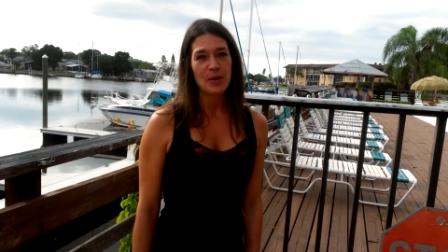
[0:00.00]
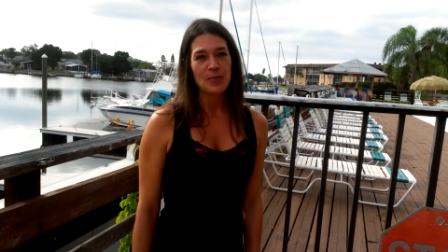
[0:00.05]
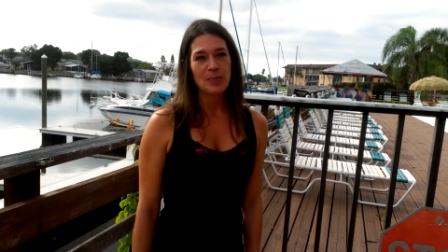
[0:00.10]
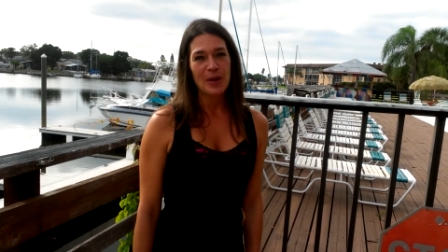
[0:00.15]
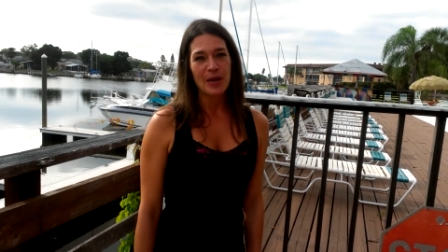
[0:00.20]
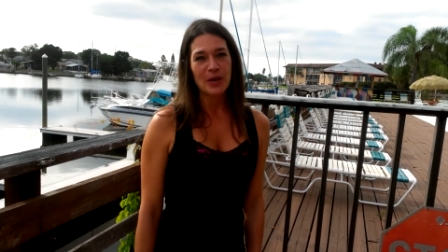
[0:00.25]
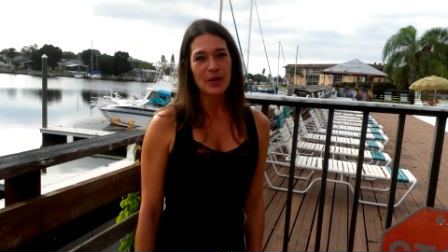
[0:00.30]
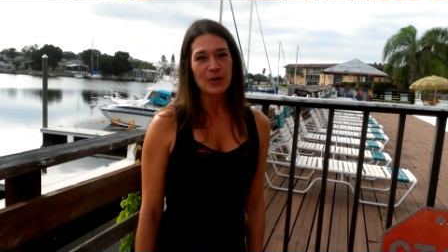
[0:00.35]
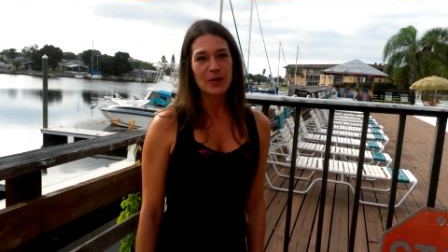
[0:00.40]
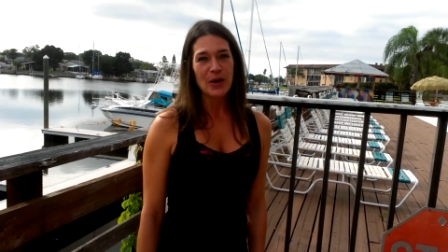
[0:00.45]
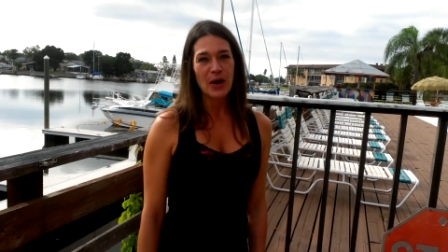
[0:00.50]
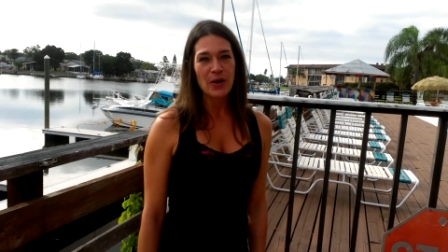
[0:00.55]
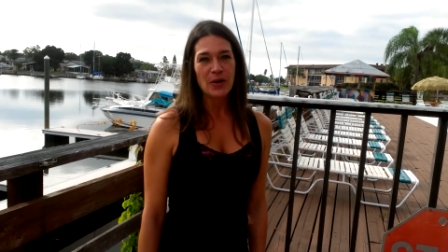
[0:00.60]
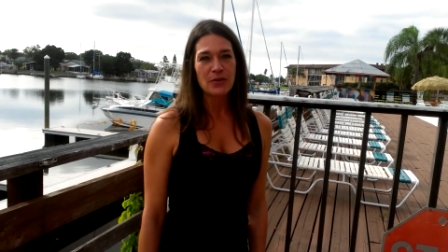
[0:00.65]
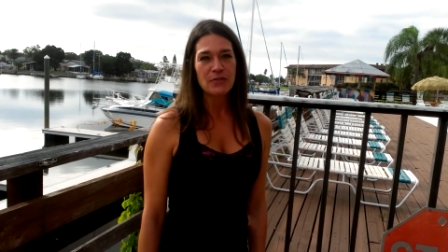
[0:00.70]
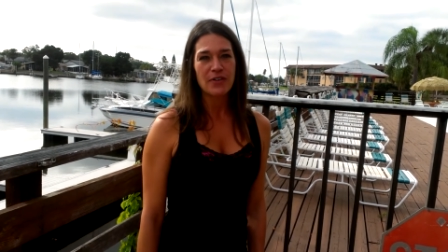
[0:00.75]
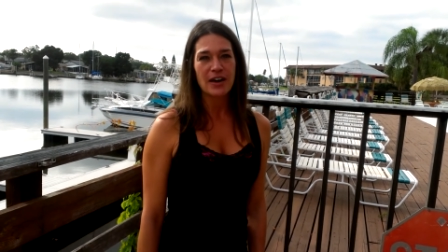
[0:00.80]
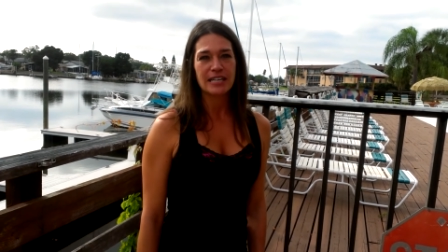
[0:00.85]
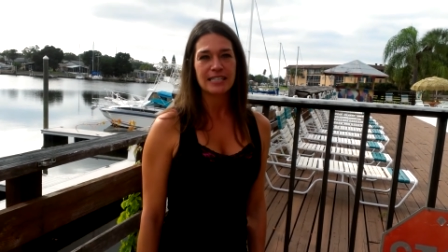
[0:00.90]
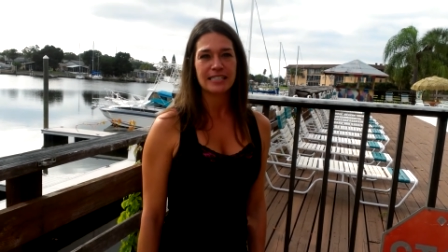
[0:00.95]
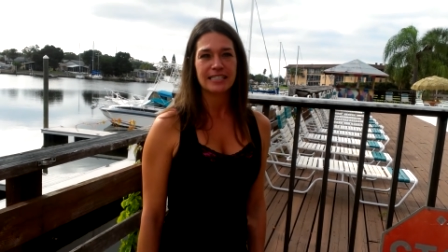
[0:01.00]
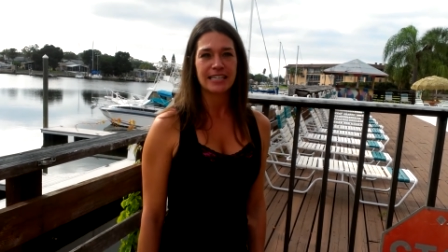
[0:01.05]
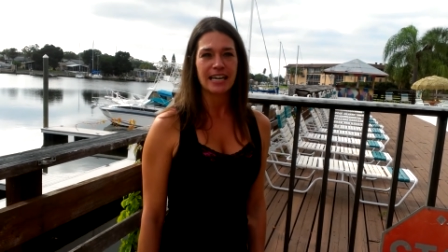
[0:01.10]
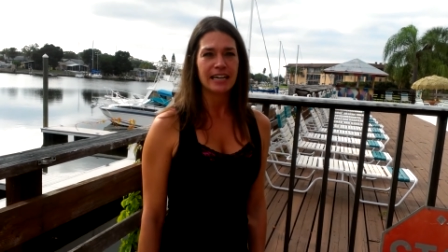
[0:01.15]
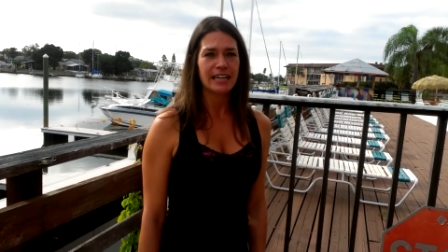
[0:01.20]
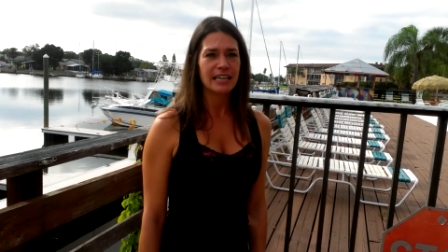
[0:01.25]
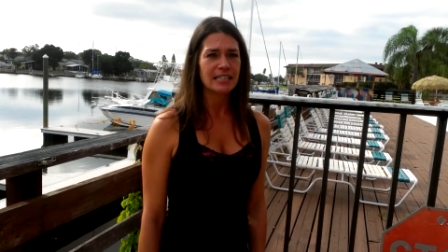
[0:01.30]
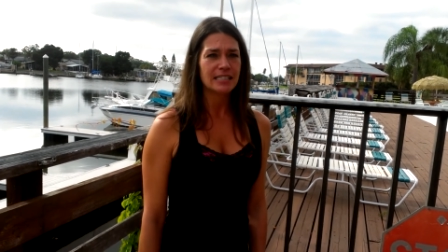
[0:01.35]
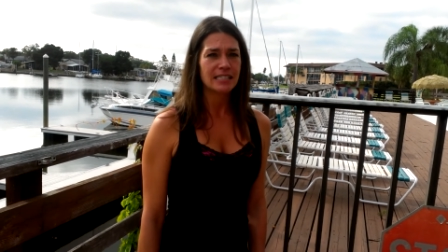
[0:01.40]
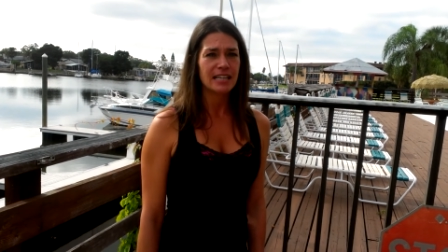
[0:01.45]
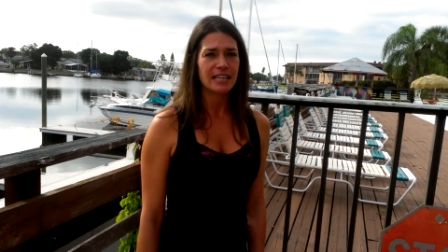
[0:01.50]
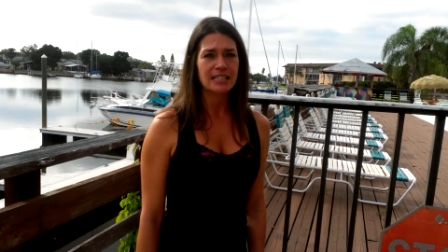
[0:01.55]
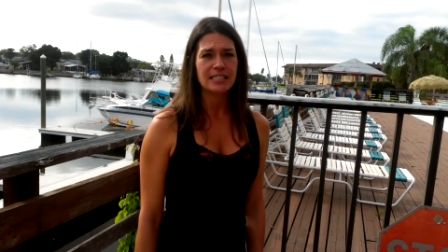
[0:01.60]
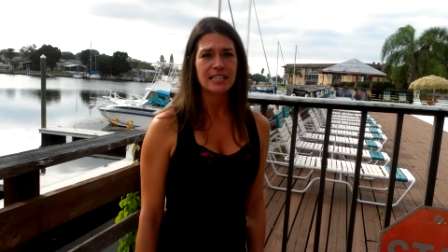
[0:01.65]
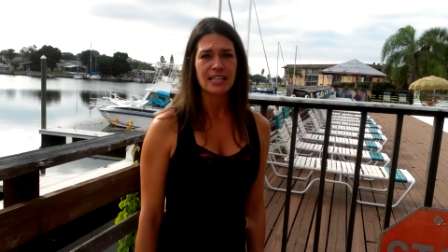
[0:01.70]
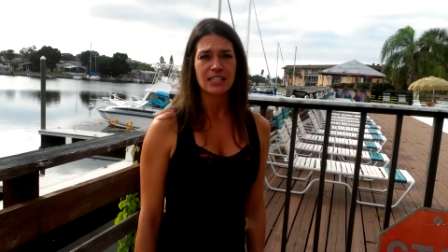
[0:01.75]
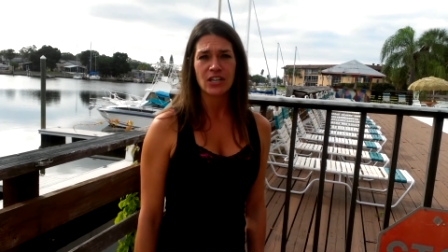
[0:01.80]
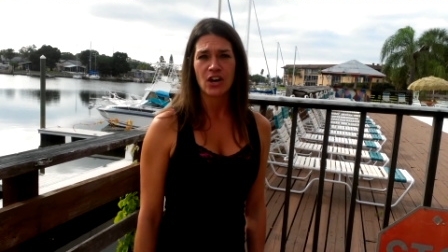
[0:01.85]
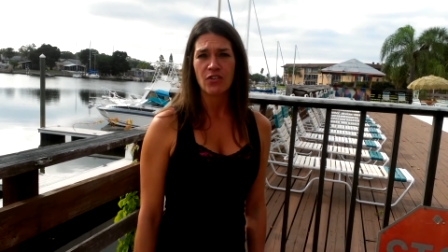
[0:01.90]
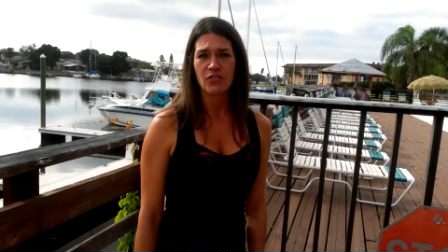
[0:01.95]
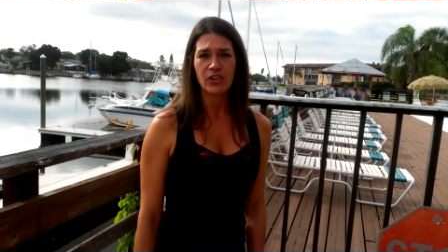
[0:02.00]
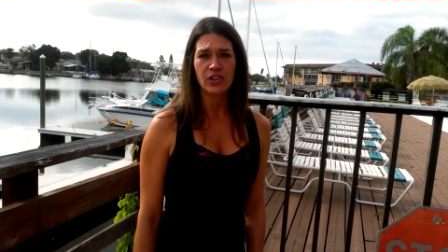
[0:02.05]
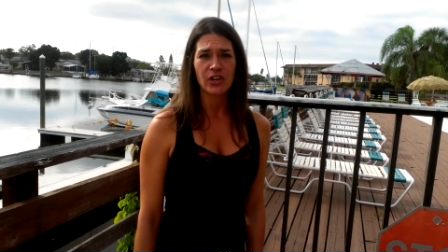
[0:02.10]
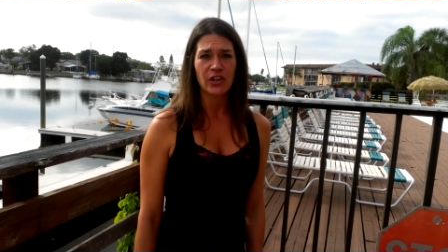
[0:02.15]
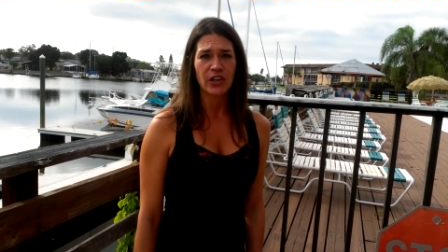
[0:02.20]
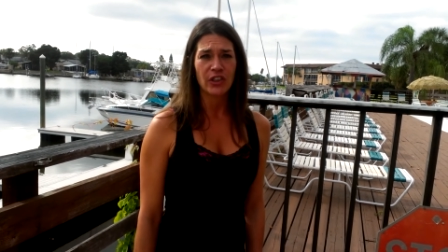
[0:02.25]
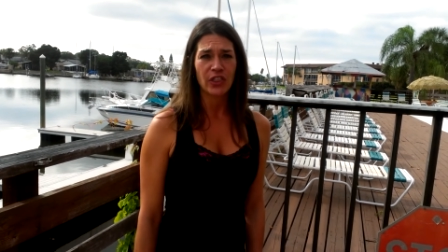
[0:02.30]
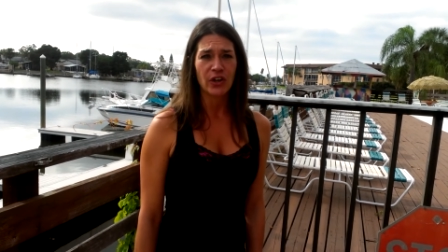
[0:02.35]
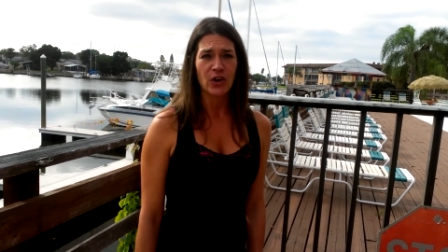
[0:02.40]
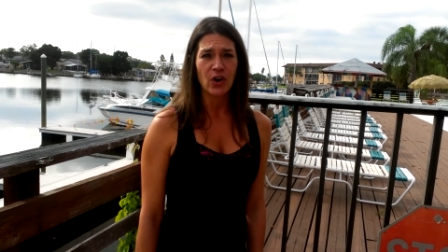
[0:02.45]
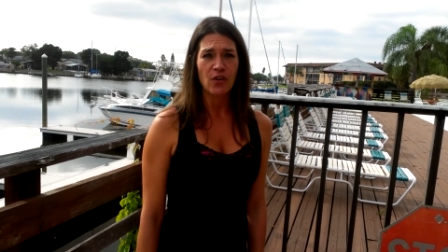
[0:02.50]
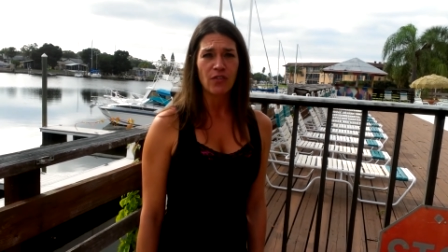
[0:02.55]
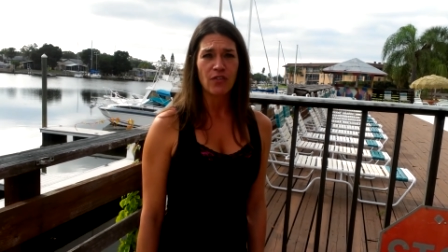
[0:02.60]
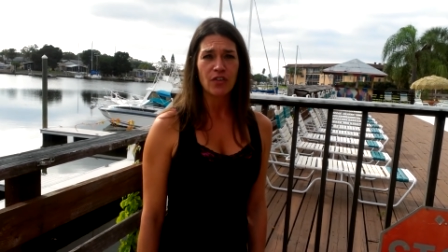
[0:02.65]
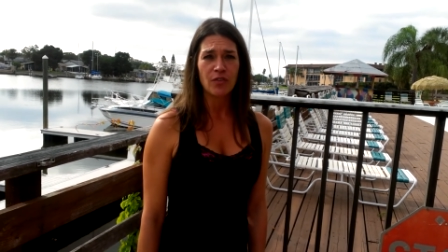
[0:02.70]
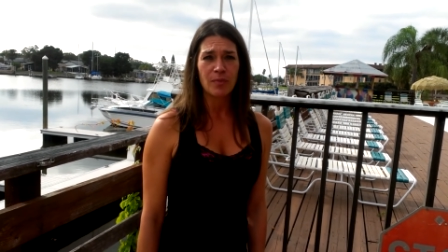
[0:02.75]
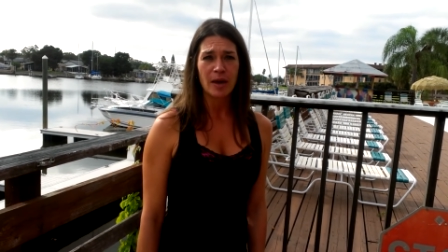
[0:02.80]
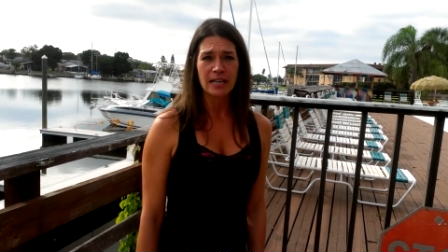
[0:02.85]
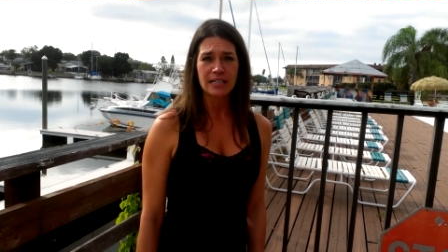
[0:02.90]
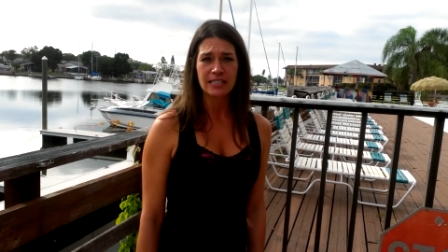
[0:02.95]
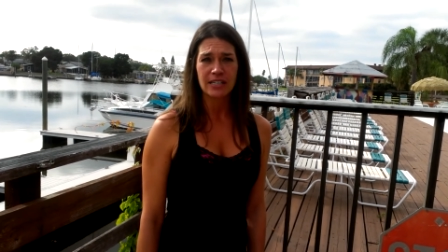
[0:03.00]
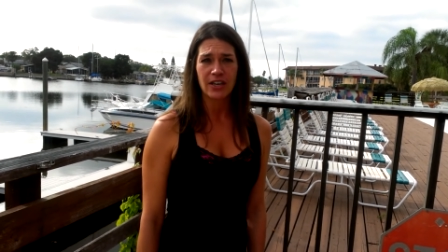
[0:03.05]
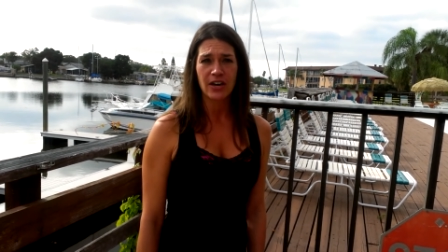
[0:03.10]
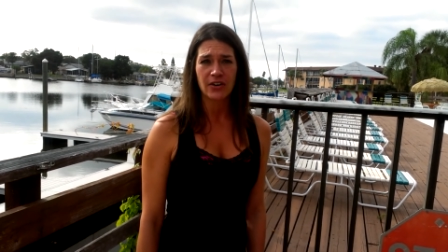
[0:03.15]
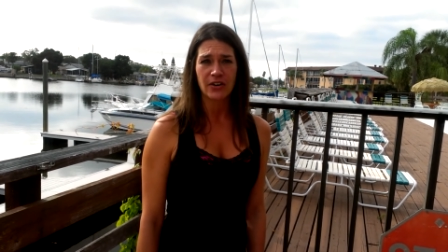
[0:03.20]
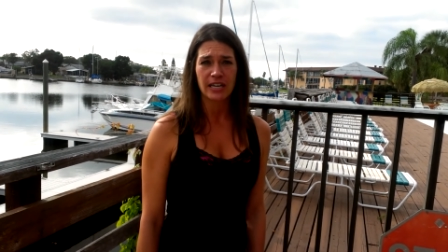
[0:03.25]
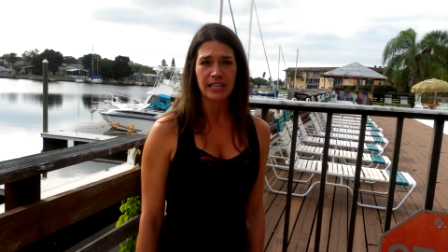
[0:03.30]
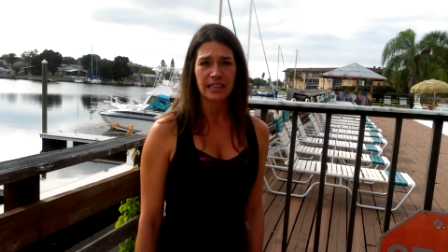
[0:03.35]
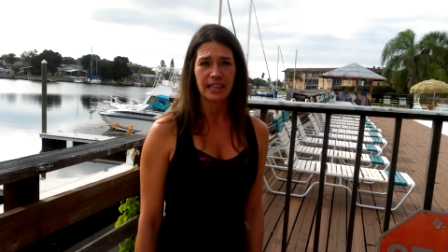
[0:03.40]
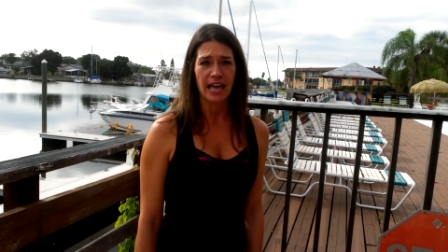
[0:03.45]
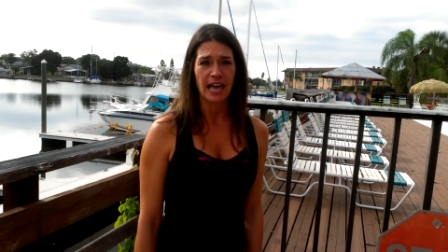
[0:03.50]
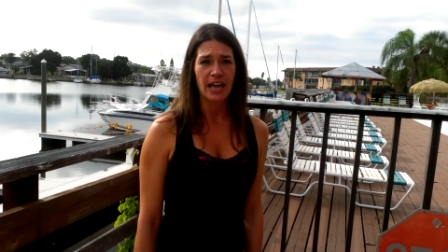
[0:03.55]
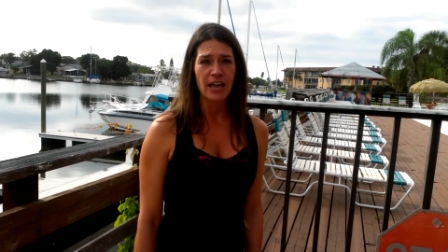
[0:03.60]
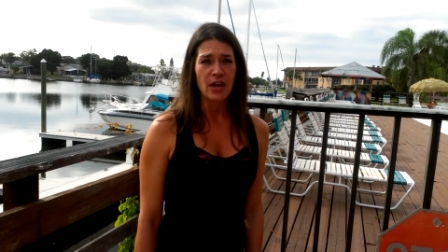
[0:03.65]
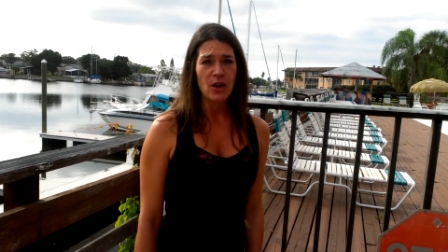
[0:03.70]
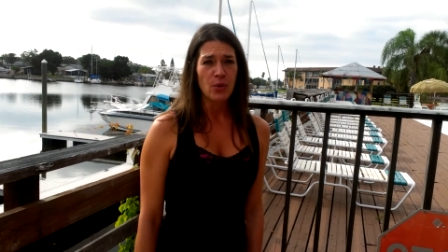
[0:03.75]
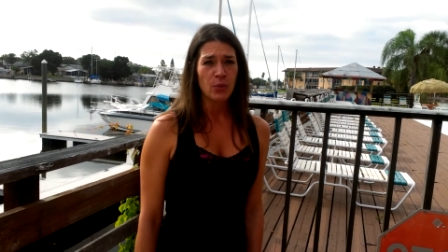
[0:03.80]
Mango Cove has stunning sunsets overlooking the Gulf of Mexico Inlet,